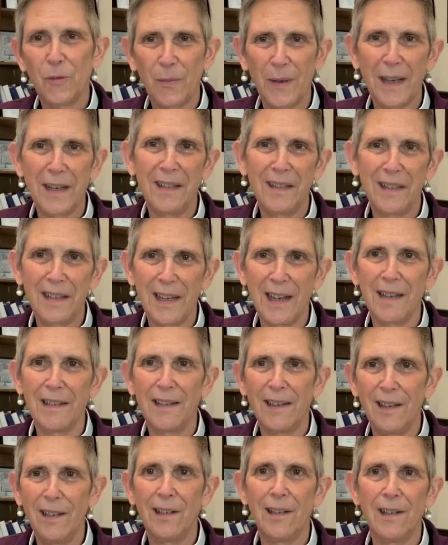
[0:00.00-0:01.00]
paid a debt
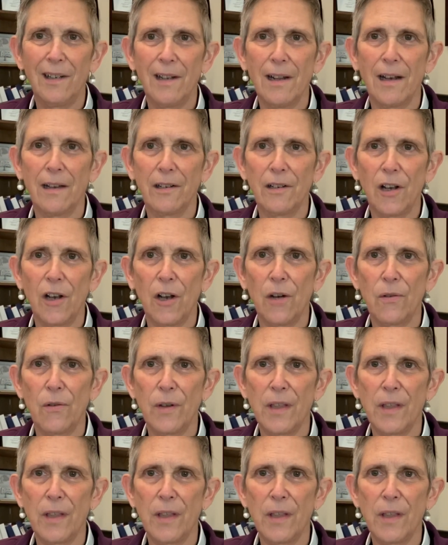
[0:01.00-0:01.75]
he did not owe.